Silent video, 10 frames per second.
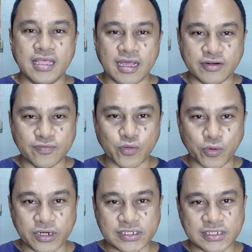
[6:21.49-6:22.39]
And of
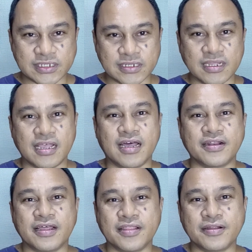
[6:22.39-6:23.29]
course,
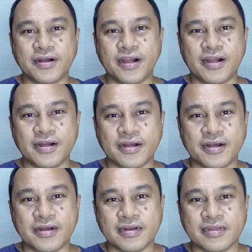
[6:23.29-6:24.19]
another
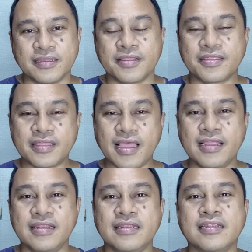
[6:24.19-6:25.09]

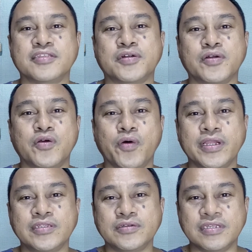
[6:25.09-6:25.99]
thing that we're
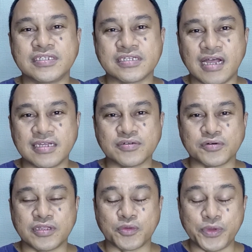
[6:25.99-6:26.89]
going to discuss, or
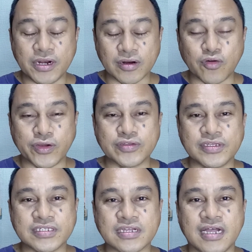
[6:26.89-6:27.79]
that we are going to
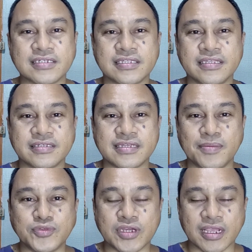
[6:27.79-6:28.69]
discuss in this
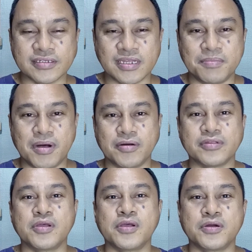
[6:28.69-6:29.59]
subject, is about
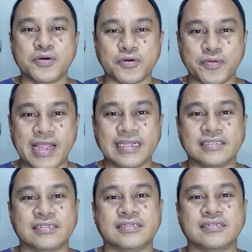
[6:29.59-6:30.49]

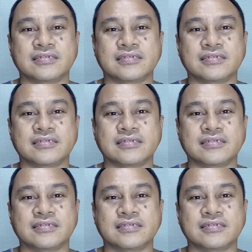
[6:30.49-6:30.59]
rights.